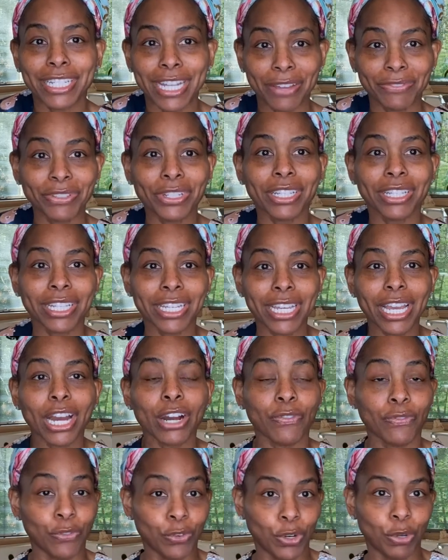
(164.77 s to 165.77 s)
definitely
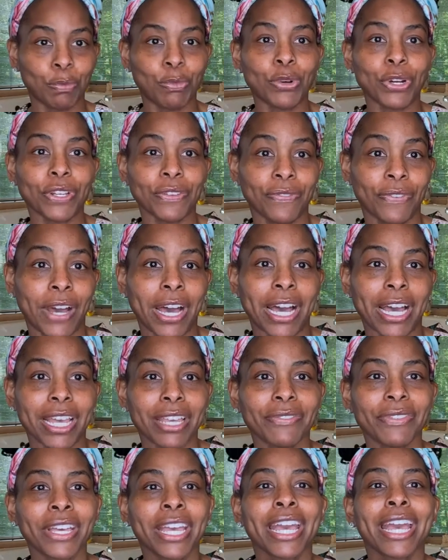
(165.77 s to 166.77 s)
a
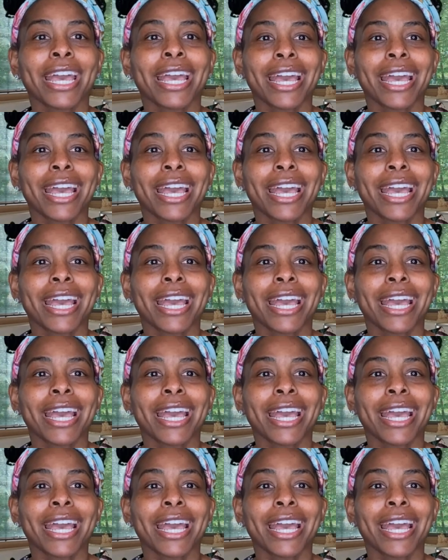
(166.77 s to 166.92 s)
4.5.